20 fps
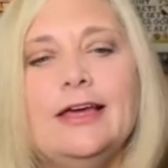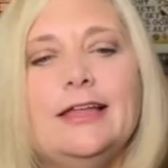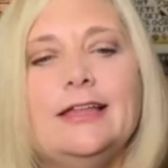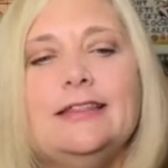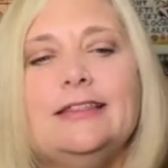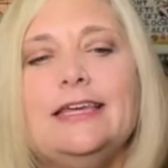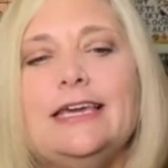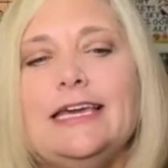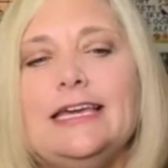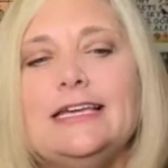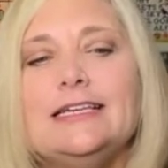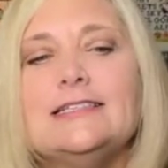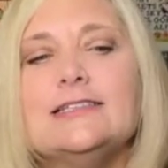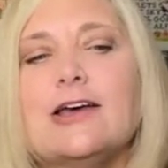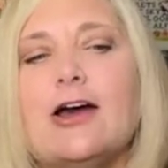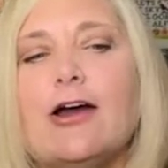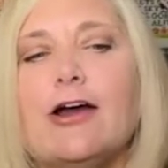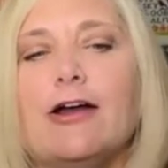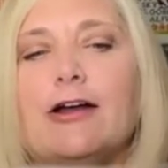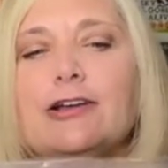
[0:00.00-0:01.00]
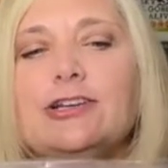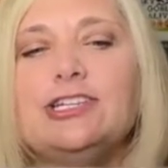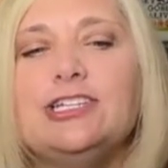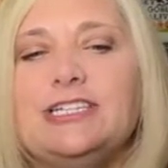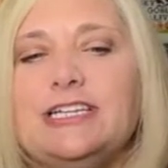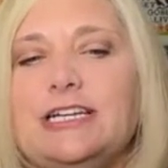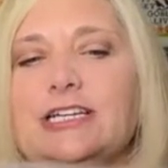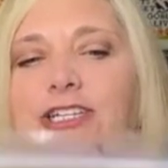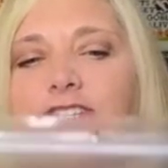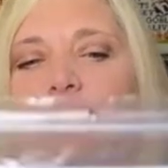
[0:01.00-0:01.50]
These are
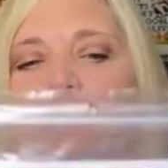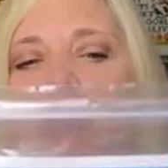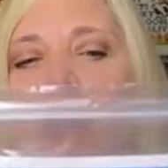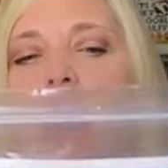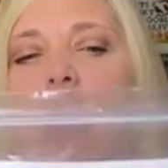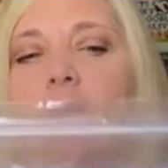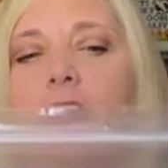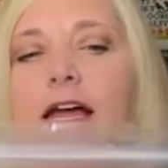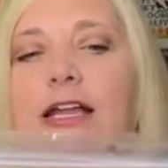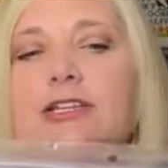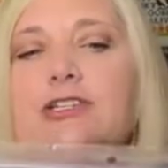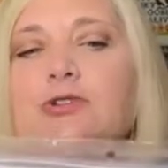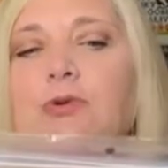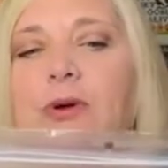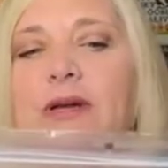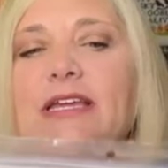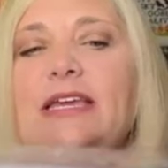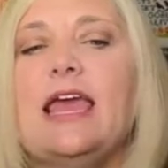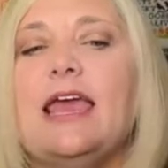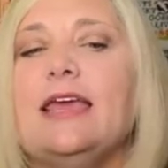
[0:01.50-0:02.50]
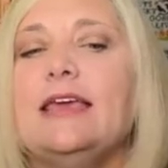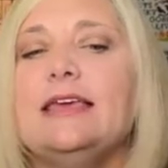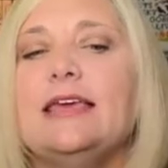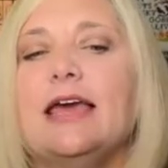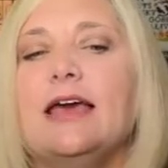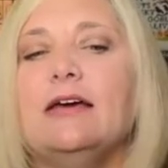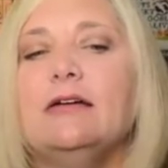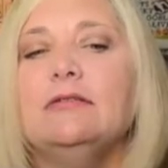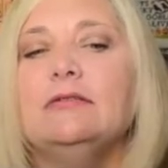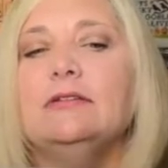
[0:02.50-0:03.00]
stitched on 28
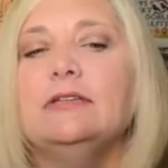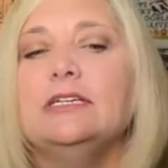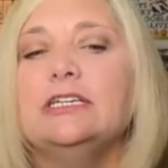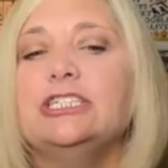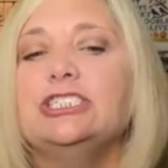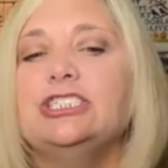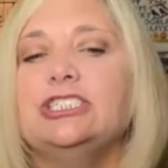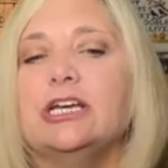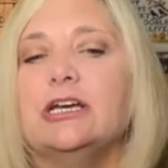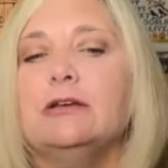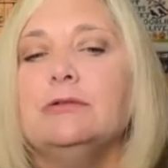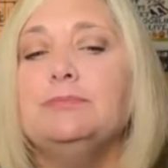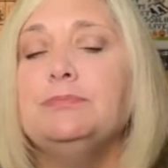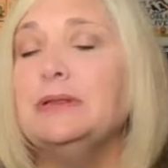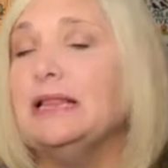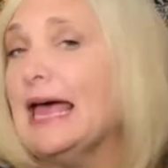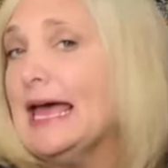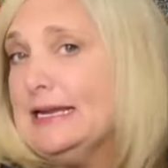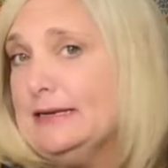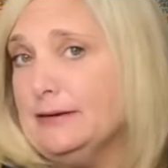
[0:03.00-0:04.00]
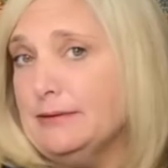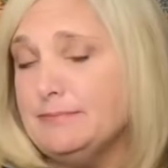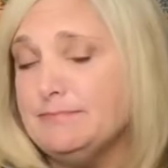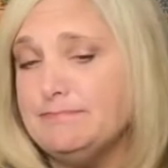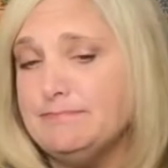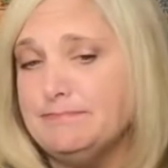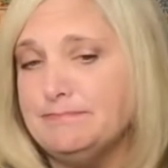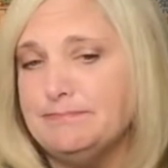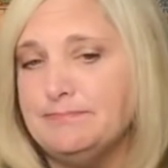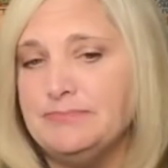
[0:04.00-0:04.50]
count Cashel Platinum.
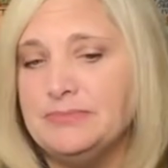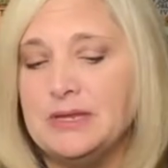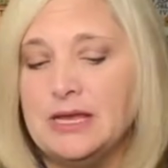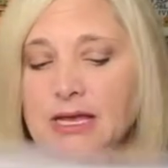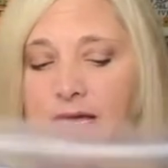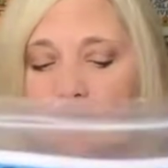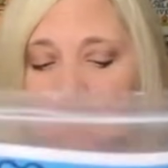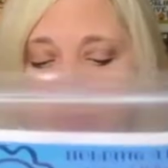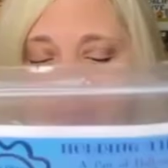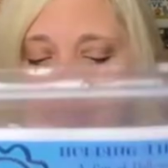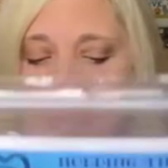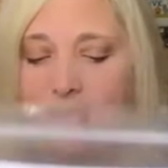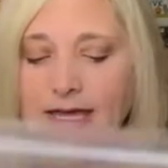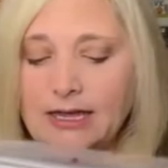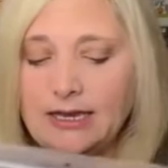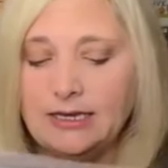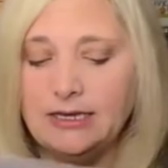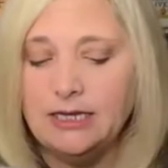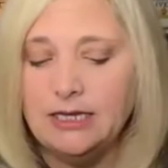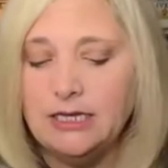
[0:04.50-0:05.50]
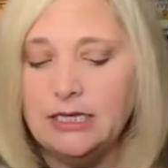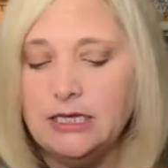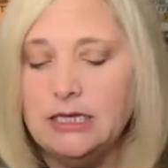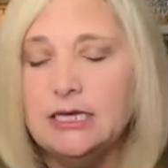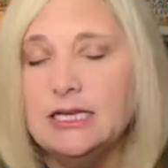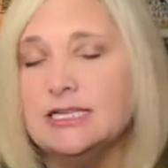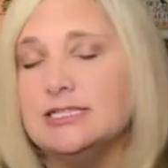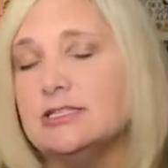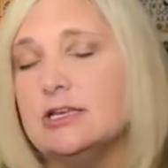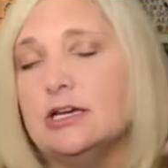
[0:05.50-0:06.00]
Again,
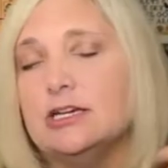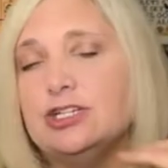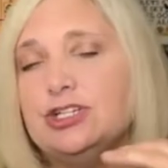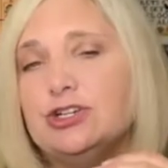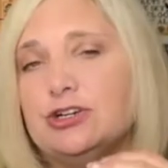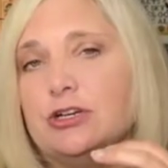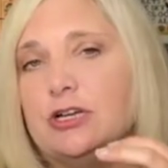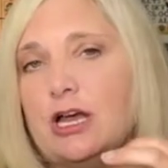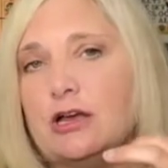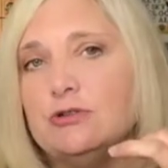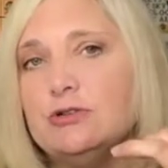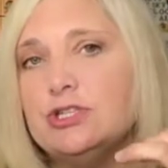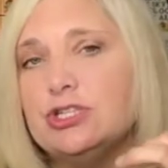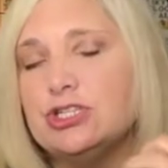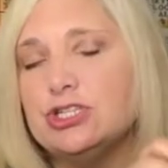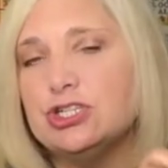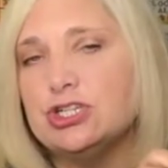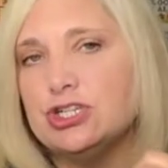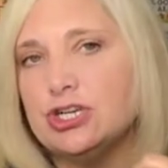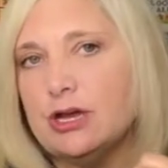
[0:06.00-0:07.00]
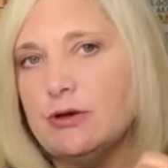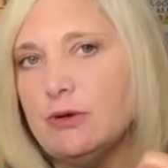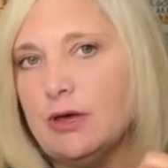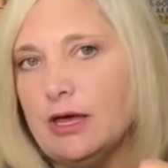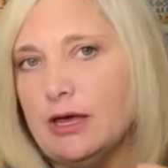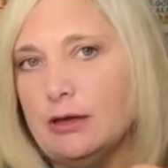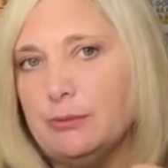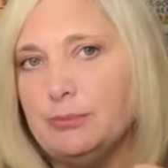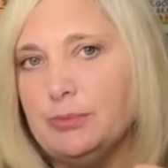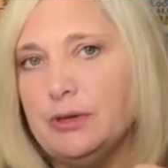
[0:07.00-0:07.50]
as long as your ghosts show
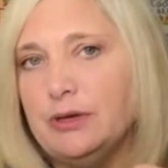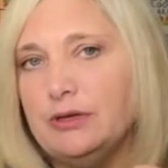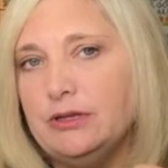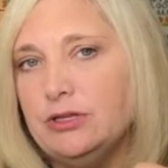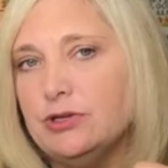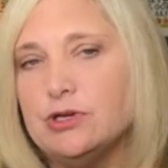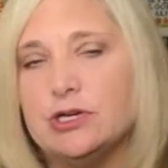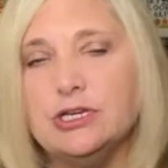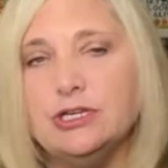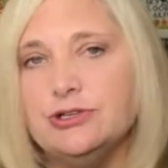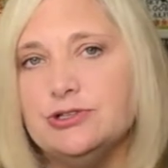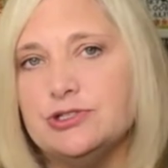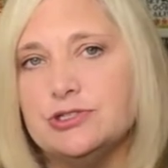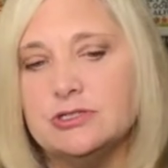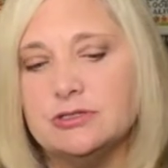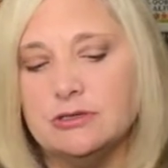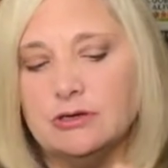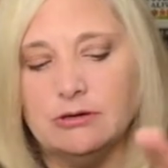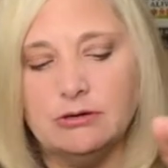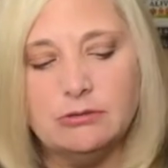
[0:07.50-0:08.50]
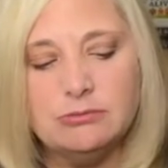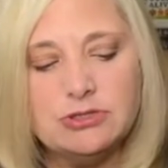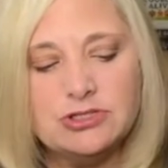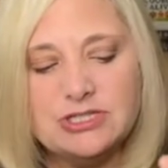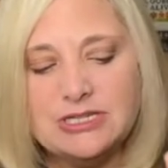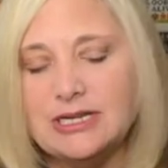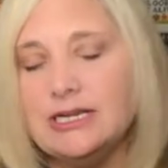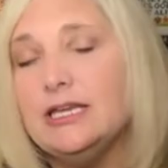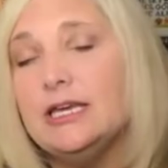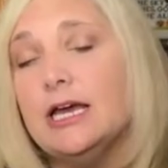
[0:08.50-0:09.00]
up, you can use
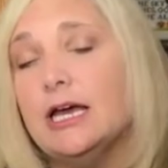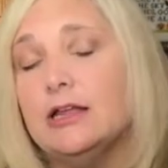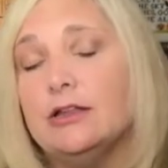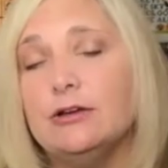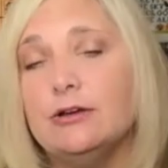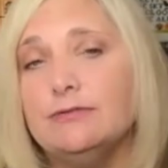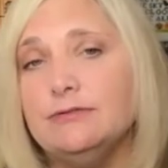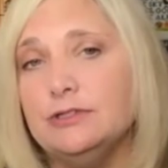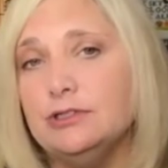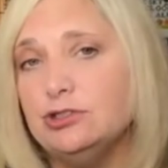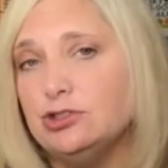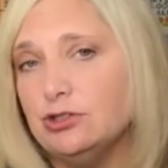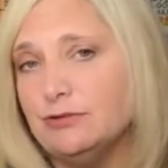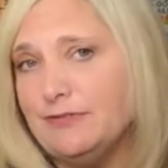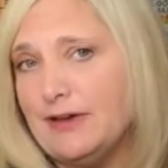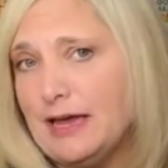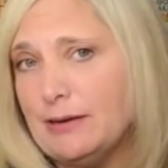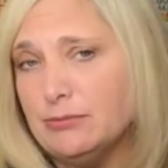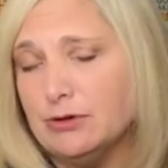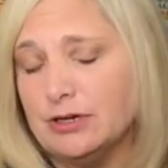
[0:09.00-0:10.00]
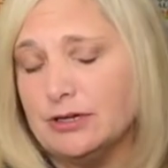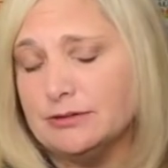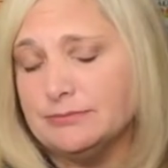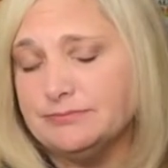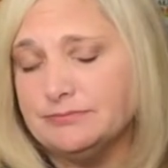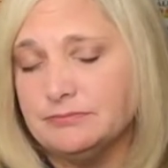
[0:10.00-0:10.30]
almost any color of neutral fabric.